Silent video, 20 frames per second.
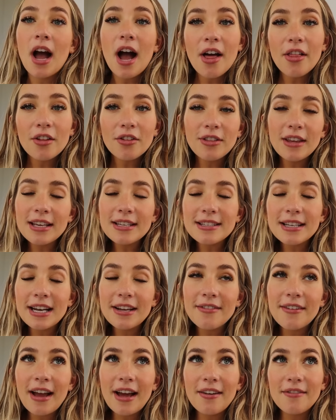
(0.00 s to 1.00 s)
Other things that
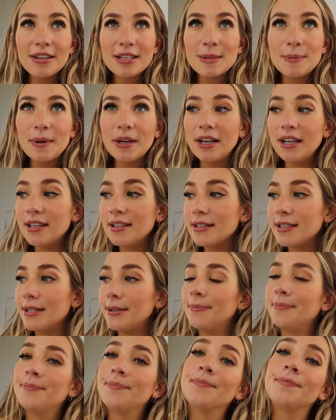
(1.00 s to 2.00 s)
I've kind of
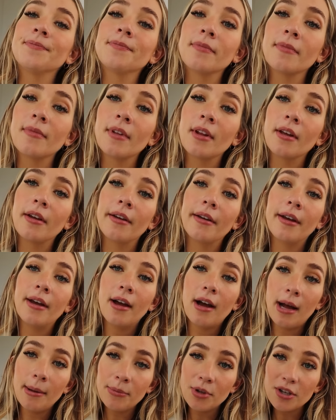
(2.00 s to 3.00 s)
experienced,
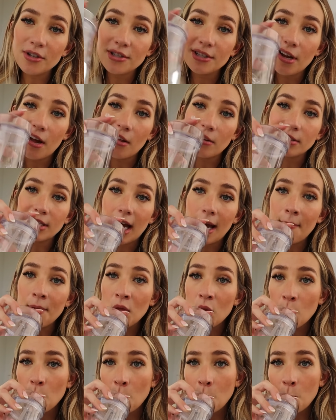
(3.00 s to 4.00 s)
I'm thirsty all the time.